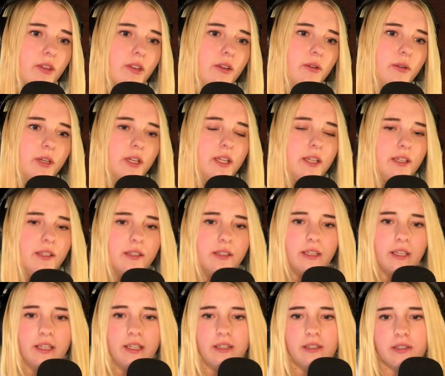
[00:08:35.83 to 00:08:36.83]
Okay,
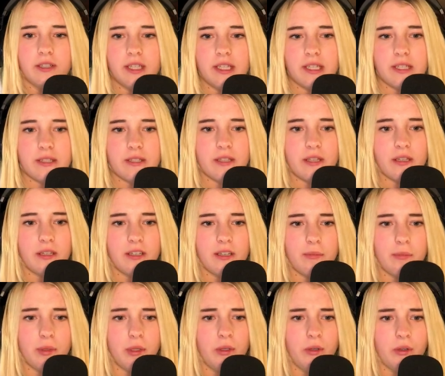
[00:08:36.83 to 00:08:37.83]
here is the
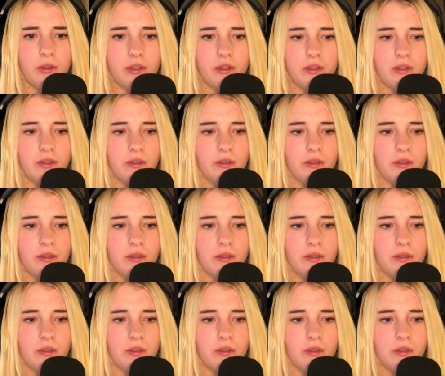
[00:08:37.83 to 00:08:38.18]
book.